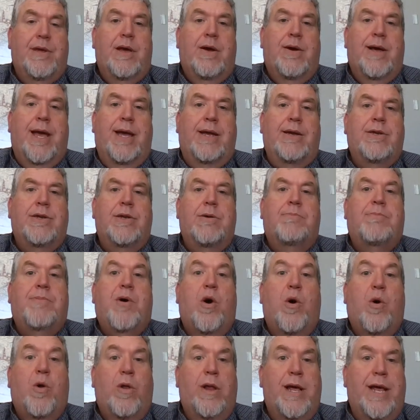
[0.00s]
Okay,
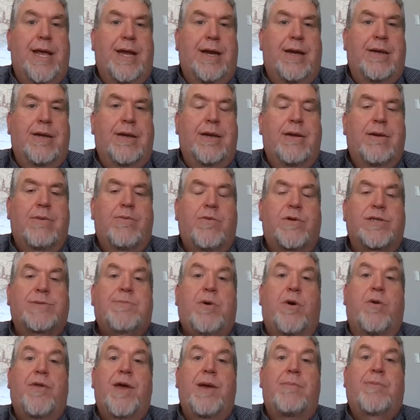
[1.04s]
Napoleon was
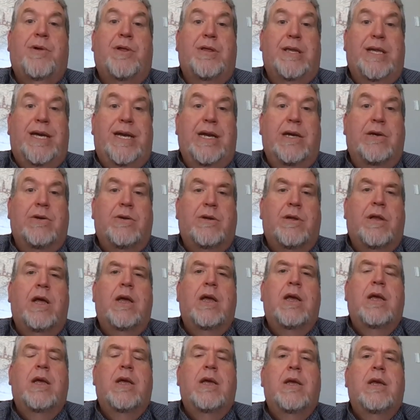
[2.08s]
both a political
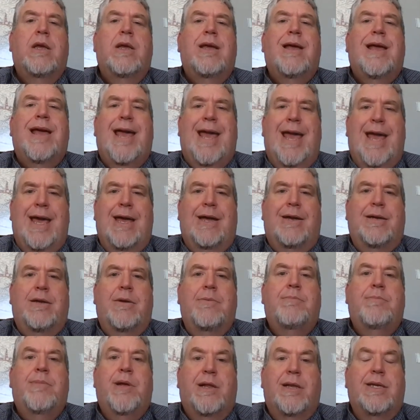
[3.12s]

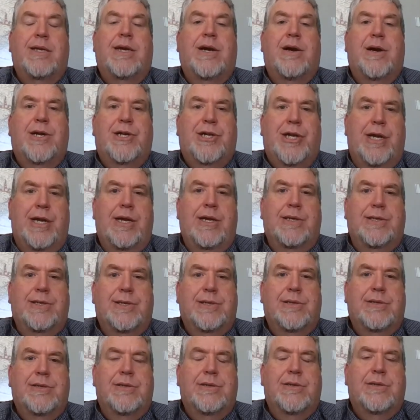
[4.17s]
and military
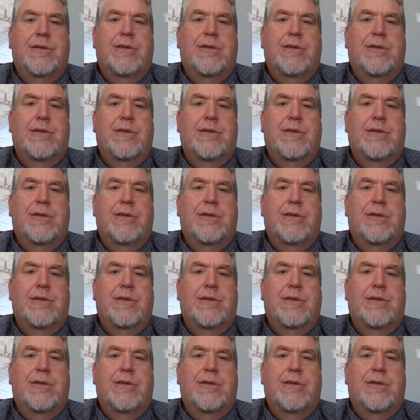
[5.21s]
genius,